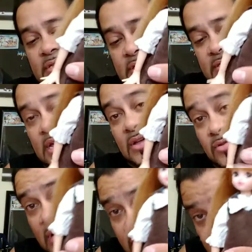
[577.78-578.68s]
Now you
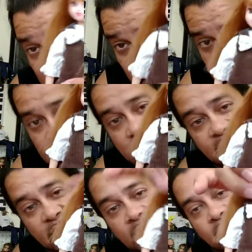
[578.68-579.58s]
guys know if
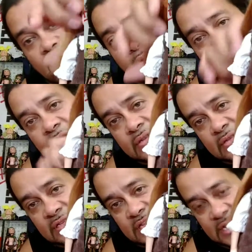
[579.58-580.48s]
you're a new follower, this is
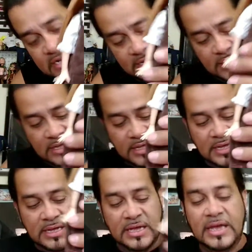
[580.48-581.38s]
Tatiana
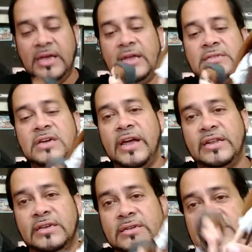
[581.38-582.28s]
and
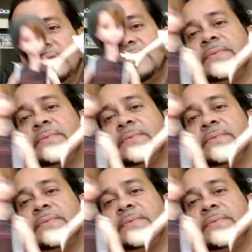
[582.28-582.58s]
Titus.